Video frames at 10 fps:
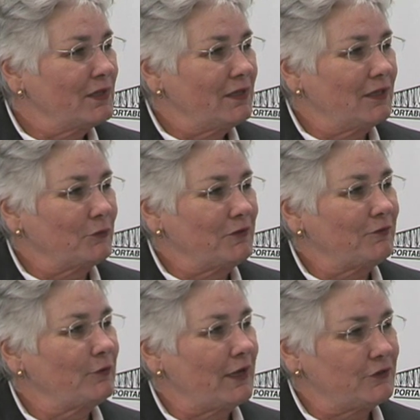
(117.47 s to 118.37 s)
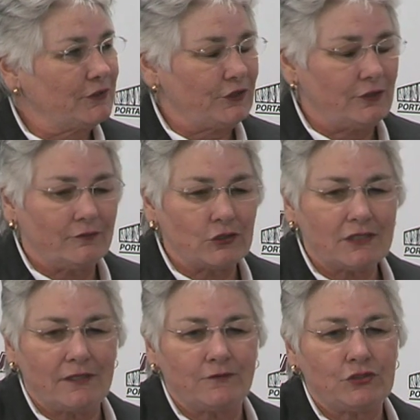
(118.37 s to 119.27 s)
And we flew out to the
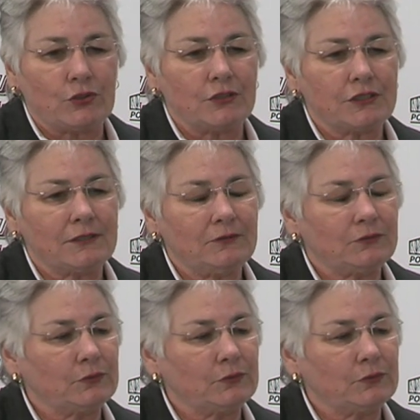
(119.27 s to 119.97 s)
University of Georgia.